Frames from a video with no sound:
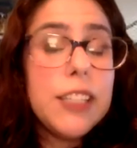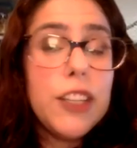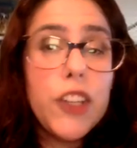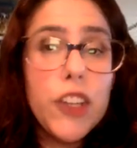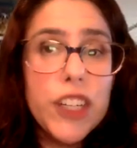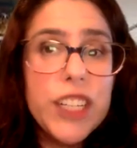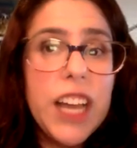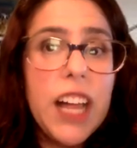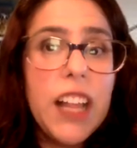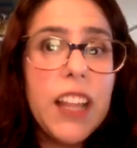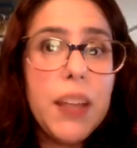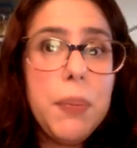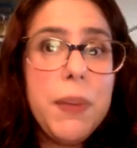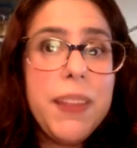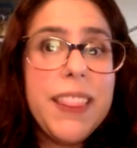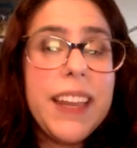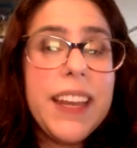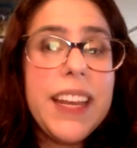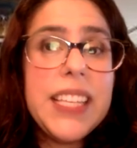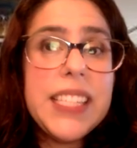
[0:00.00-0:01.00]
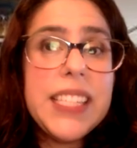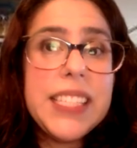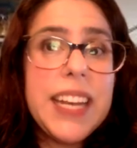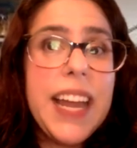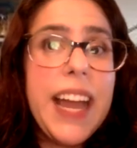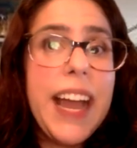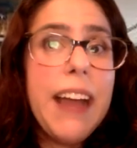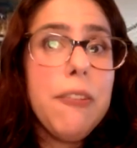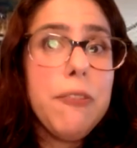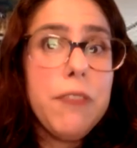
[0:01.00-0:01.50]
you're telling me that he's gonna
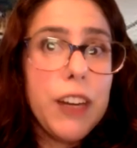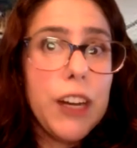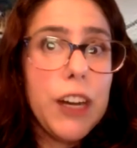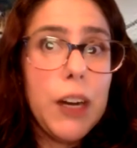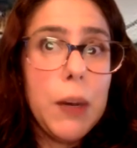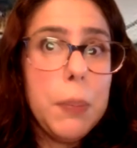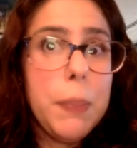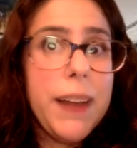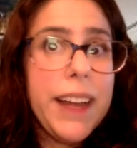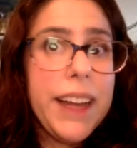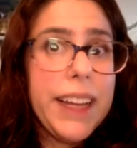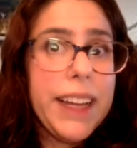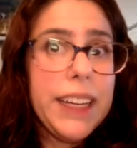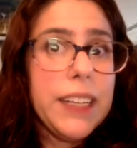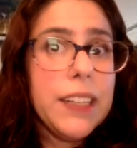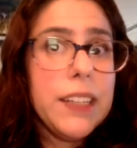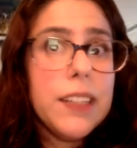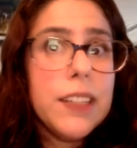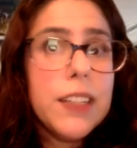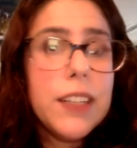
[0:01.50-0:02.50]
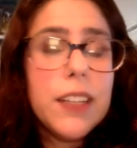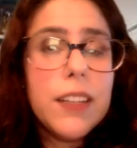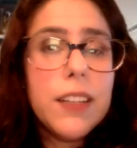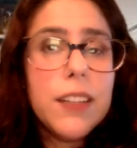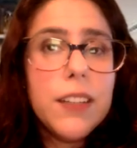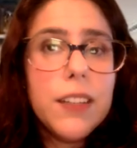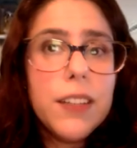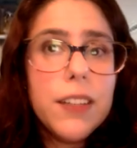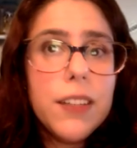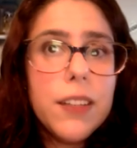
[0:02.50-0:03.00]
have to come and
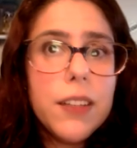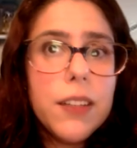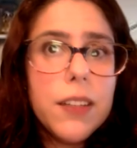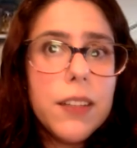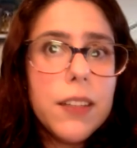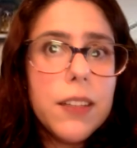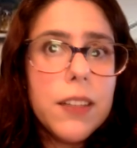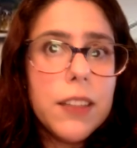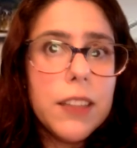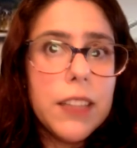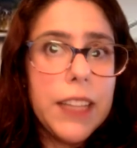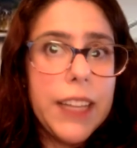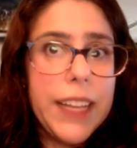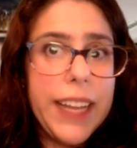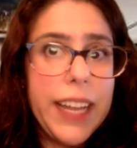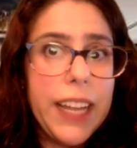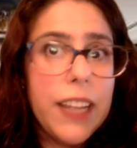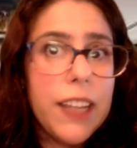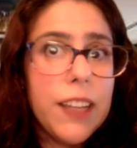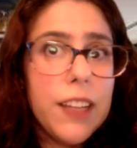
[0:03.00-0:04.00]
like